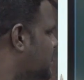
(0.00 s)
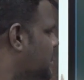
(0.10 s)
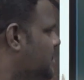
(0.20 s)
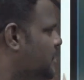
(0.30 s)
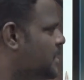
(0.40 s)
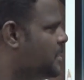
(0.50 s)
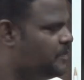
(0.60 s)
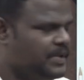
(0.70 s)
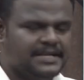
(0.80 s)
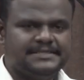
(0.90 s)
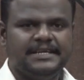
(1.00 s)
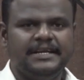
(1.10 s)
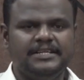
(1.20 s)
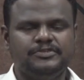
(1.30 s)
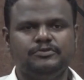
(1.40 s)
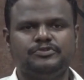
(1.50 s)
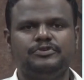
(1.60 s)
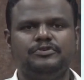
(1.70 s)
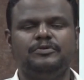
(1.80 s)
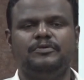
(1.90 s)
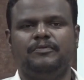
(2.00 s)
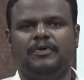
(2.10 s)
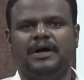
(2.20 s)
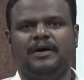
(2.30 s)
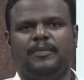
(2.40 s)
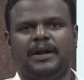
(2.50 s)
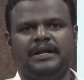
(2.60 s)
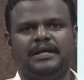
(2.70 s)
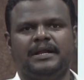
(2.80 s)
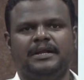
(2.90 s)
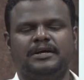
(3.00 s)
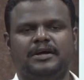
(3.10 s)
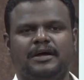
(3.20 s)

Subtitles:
Then PLC, it is used to monitor and